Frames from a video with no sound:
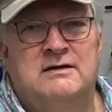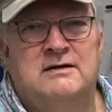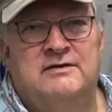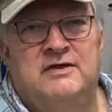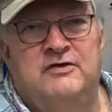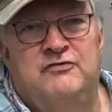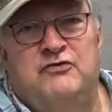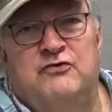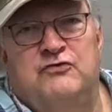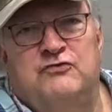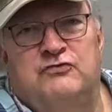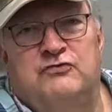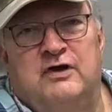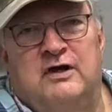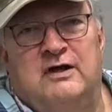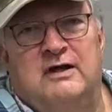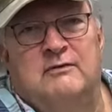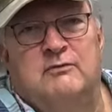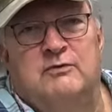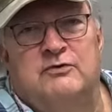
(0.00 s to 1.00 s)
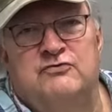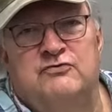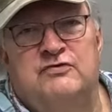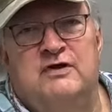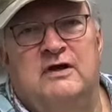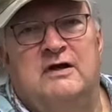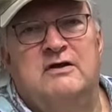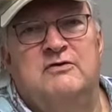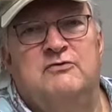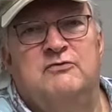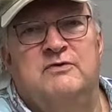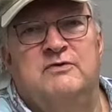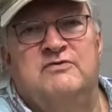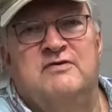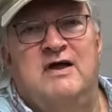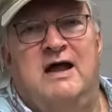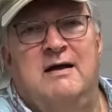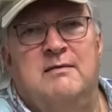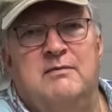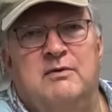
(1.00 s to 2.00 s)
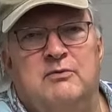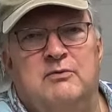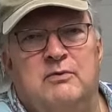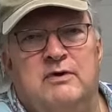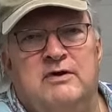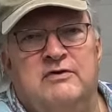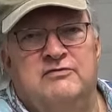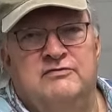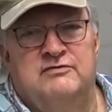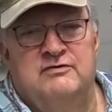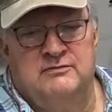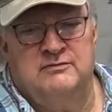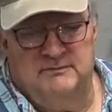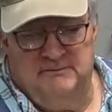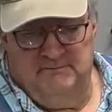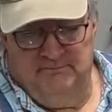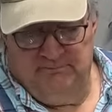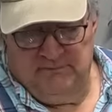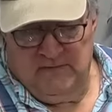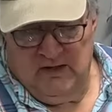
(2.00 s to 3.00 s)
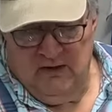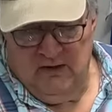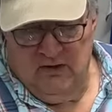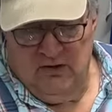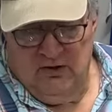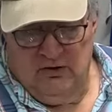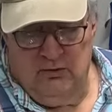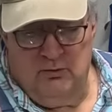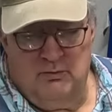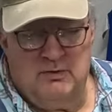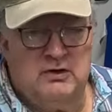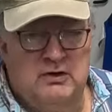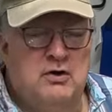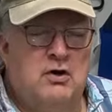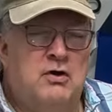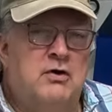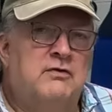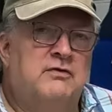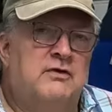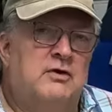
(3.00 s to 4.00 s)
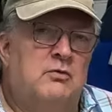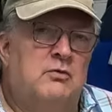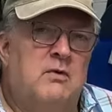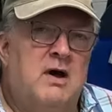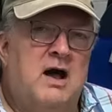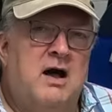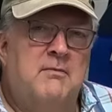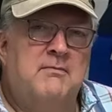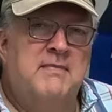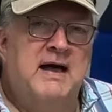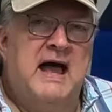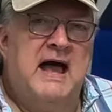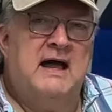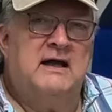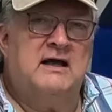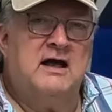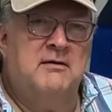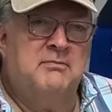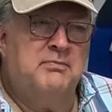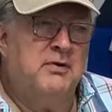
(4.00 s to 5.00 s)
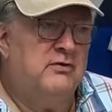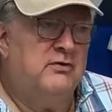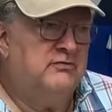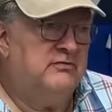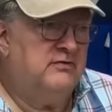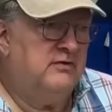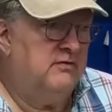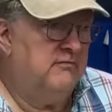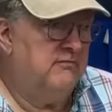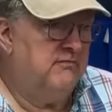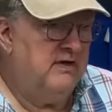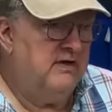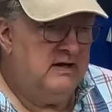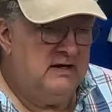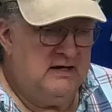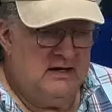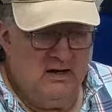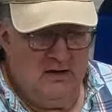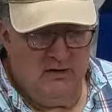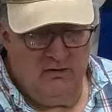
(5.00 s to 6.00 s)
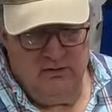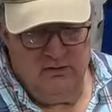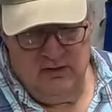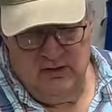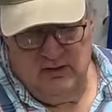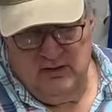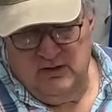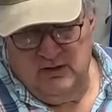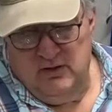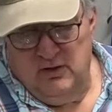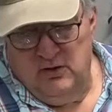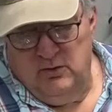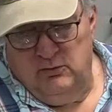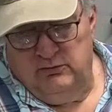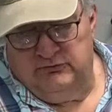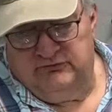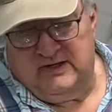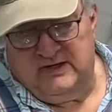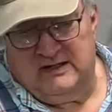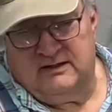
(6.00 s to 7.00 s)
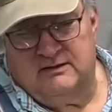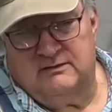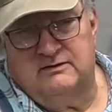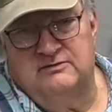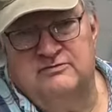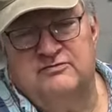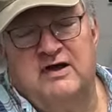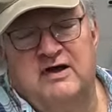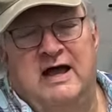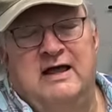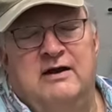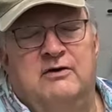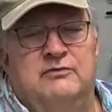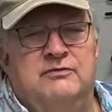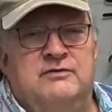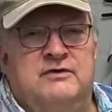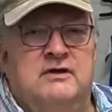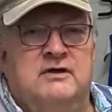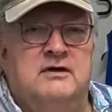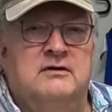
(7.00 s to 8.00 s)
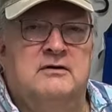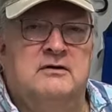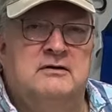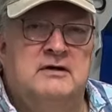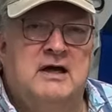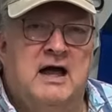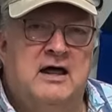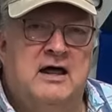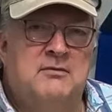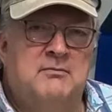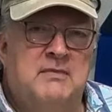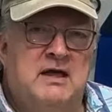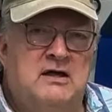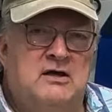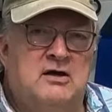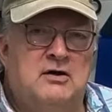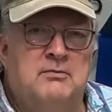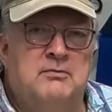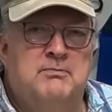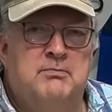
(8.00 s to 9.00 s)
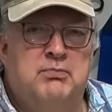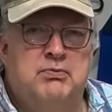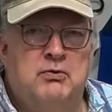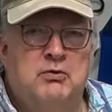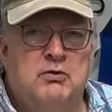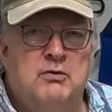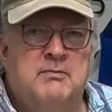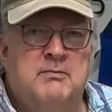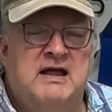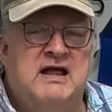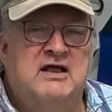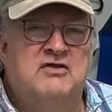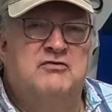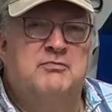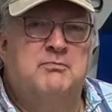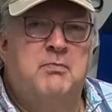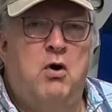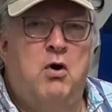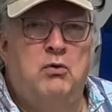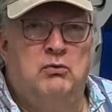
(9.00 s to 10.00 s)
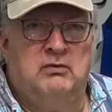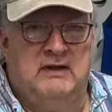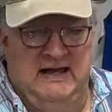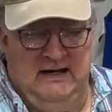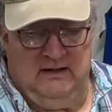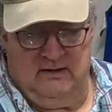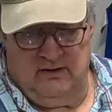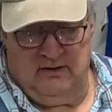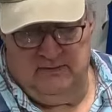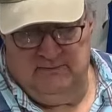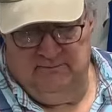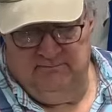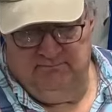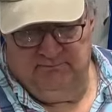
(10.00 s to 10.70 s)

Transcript: This is Jerry with Jerry's Retirement Wisdom. You'll recall that a while back I posted a video which I entitled How to Make a Poor Man's Pole Anchor.